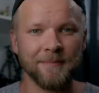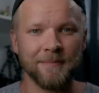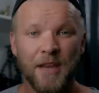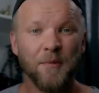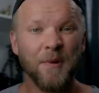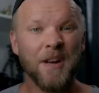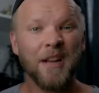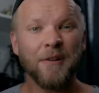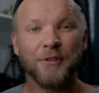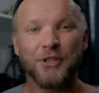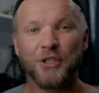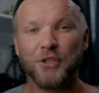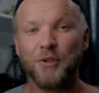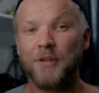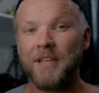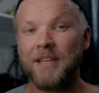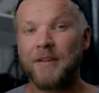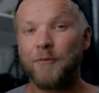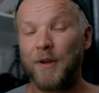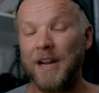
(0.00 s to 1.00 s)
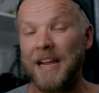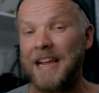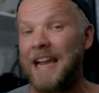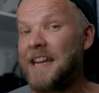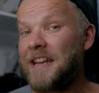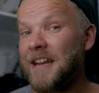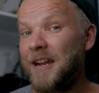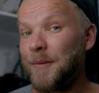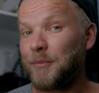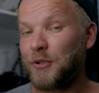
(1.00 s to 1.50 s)
And when I was shooting, what I
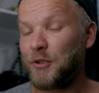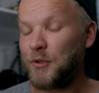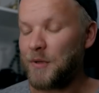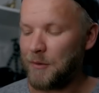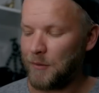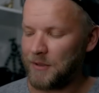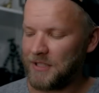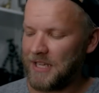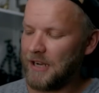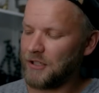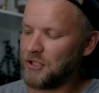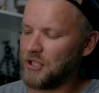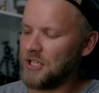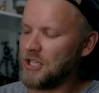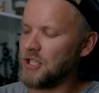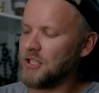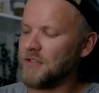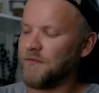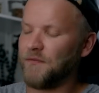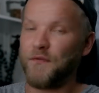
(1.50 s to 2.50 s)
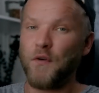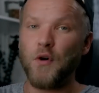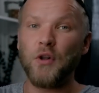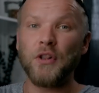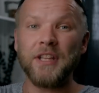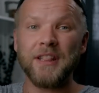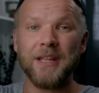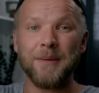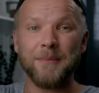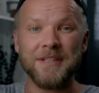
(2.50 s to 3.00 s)
ended up doing was actually just
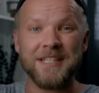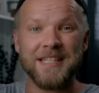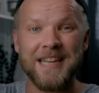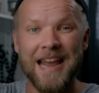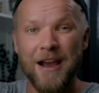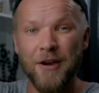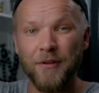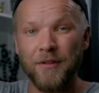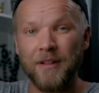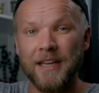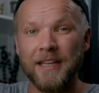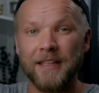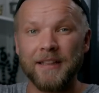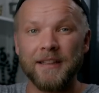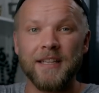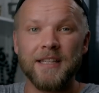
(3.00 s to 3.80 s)
folding them down like